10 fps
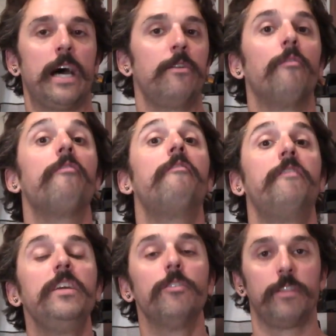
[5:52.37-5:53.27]
I don't
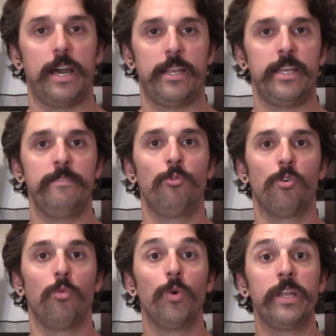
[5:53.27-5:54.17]
feel that
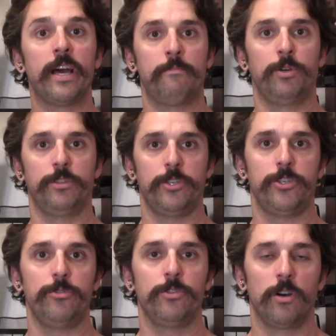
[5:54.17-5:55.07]
anymore when I put the
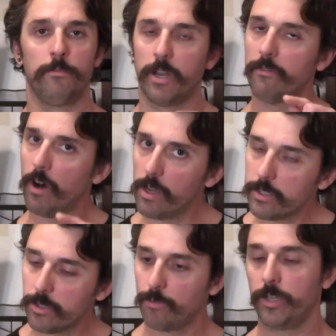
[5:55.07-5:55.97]
shoes on, but I've
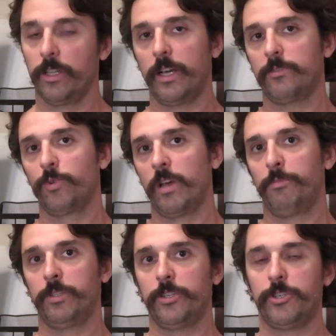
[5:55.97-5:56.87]
also realized when I
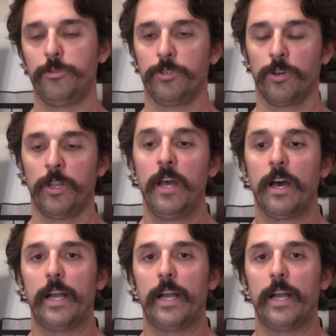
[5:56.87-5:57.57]
put the shoes on,